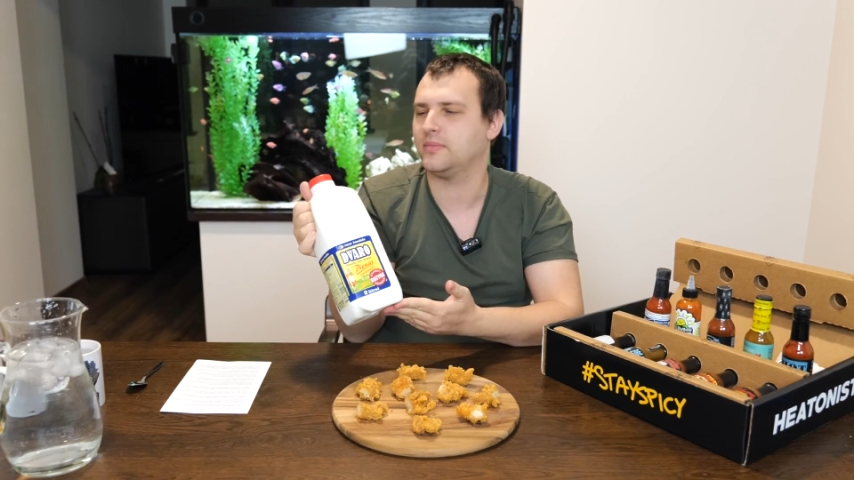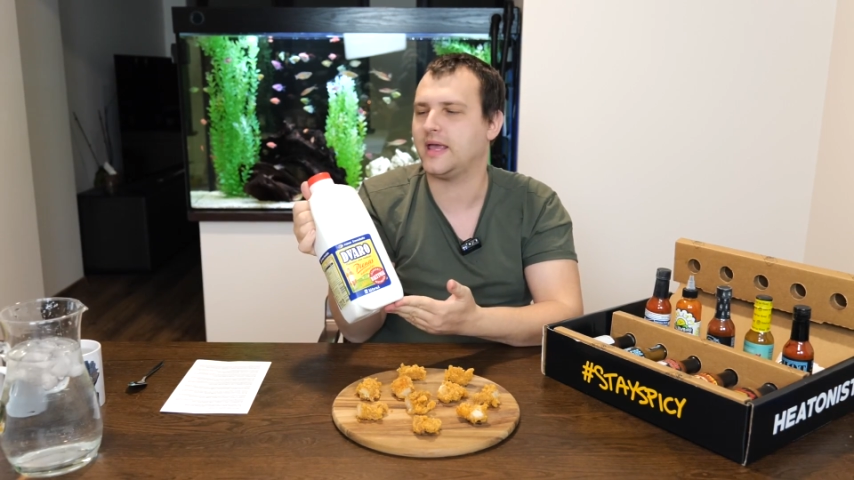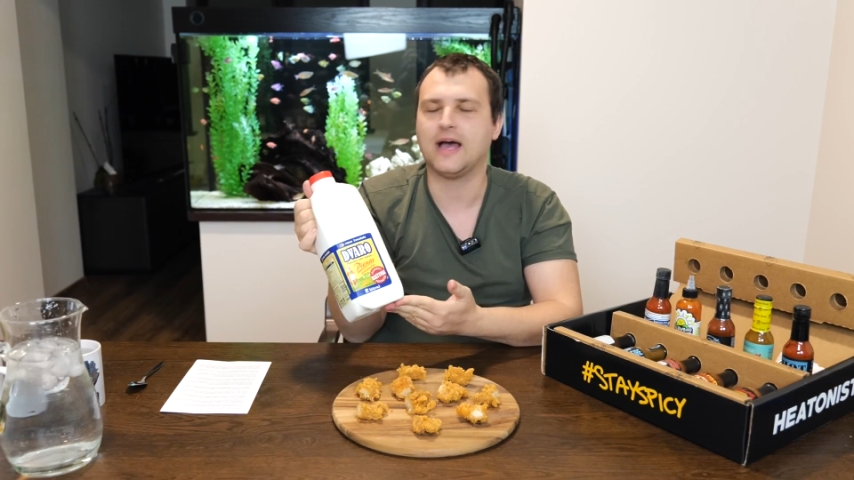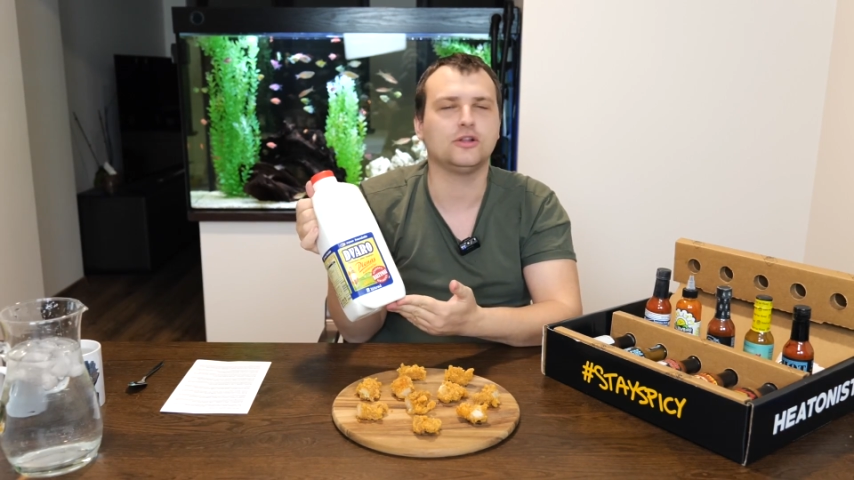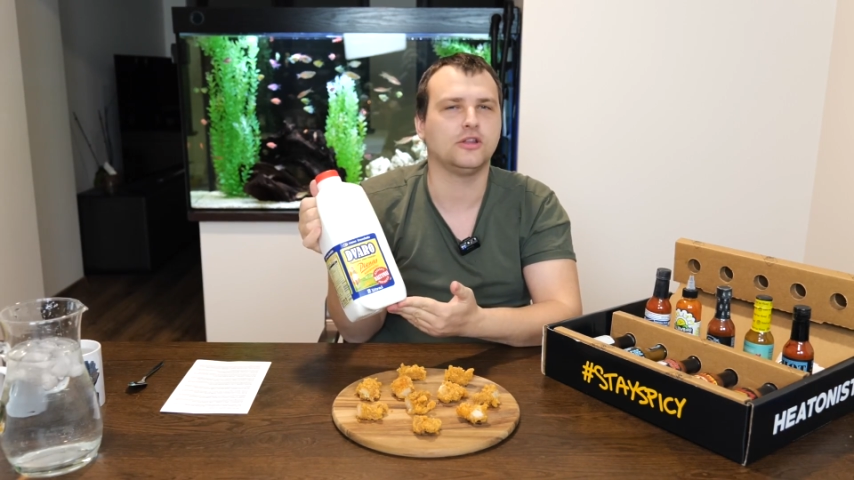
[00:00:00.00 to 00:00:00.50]

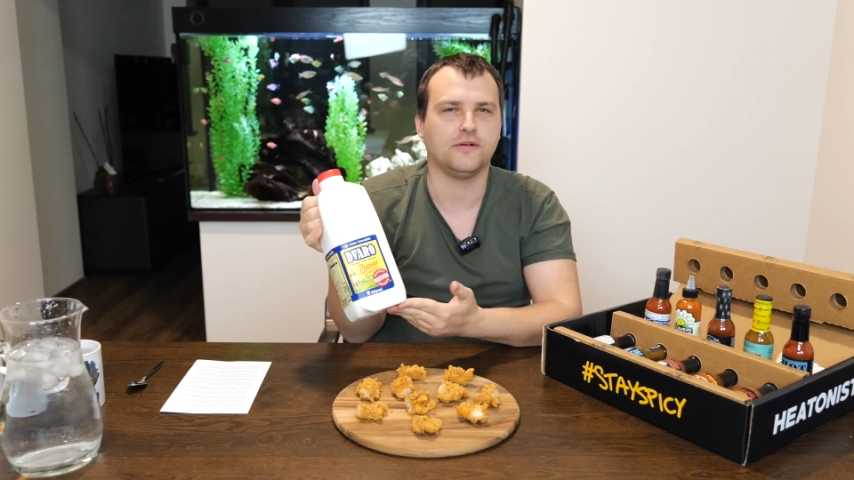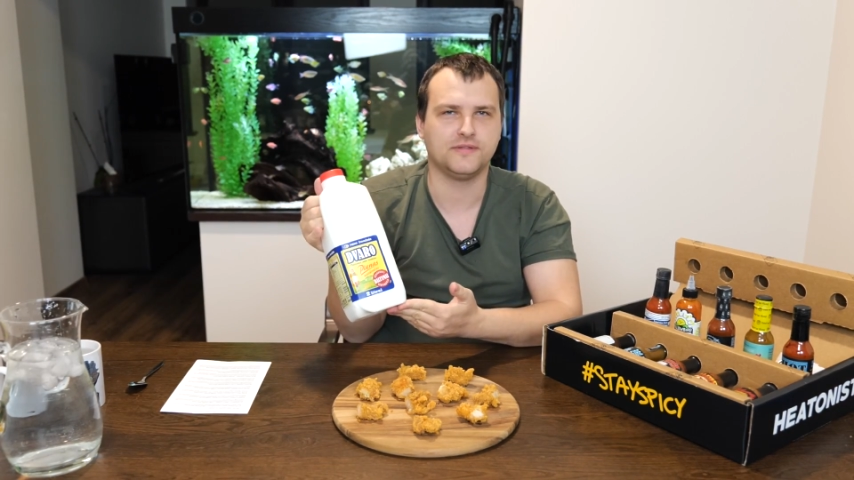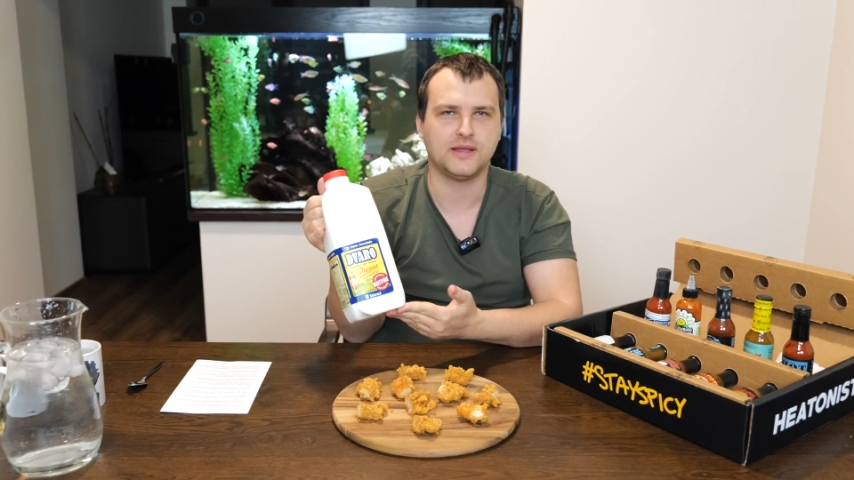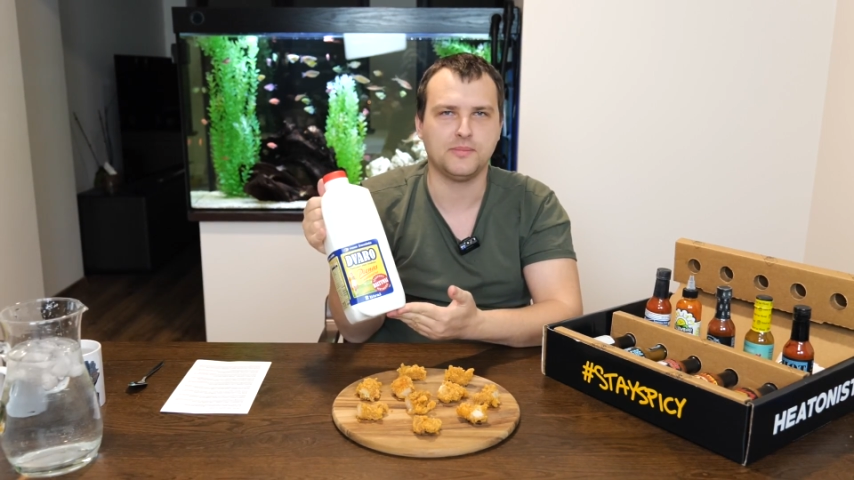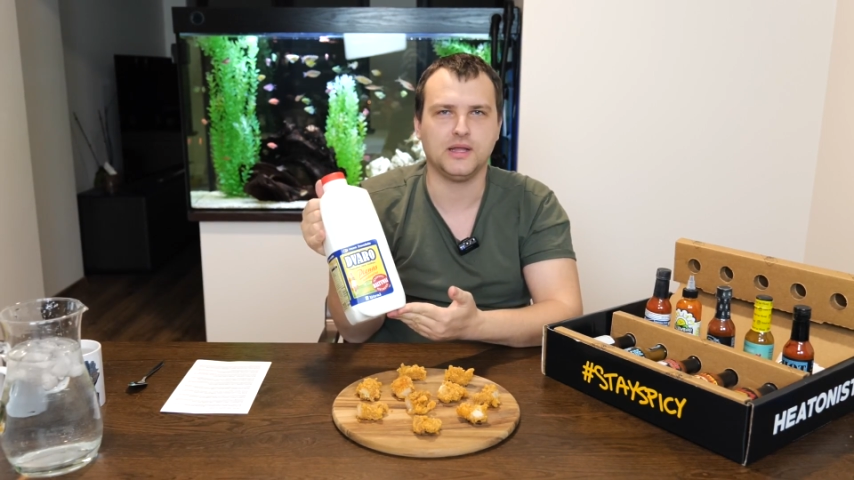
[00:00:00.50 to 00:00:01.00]
gallon
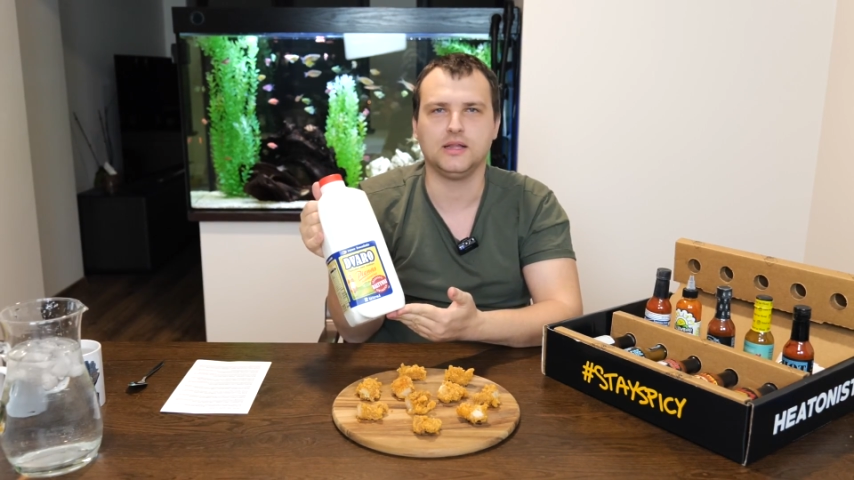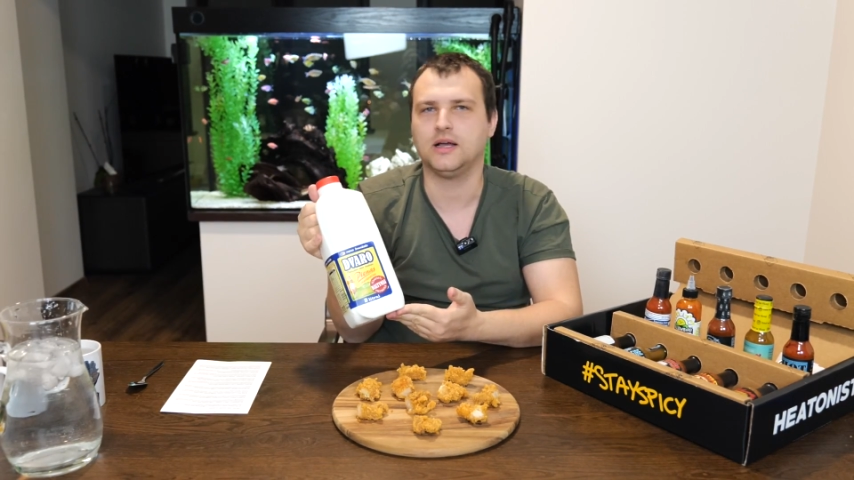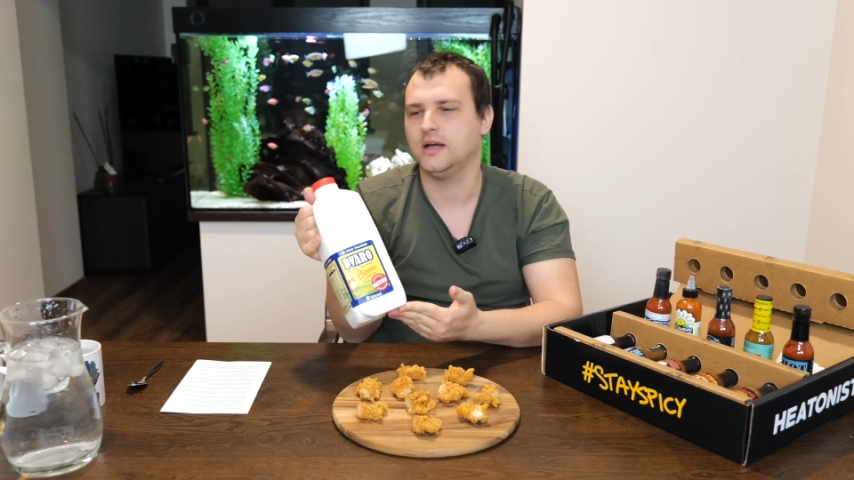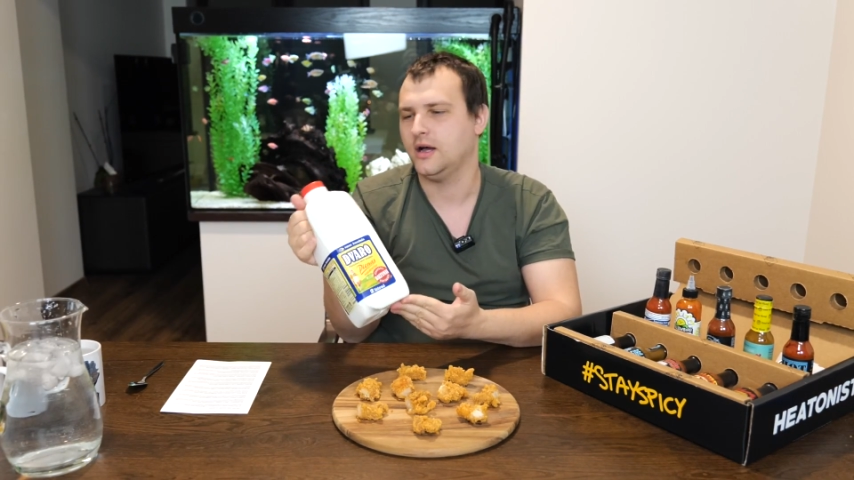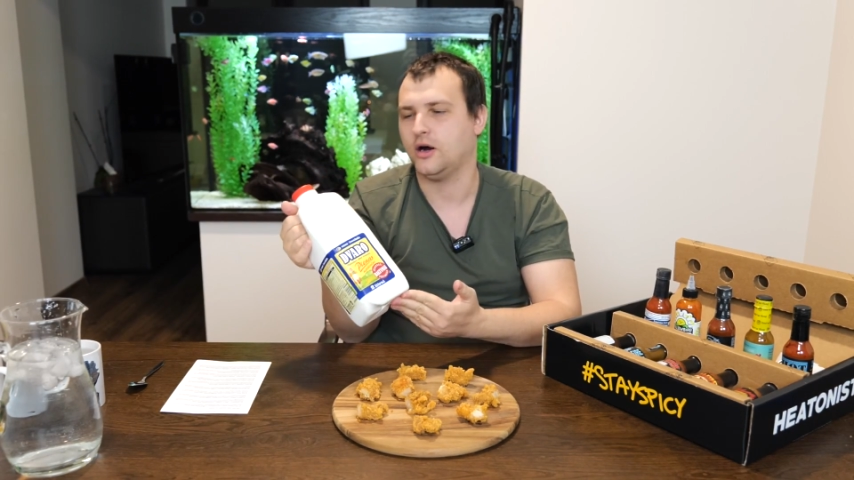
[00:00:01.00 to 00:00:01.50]
of the milk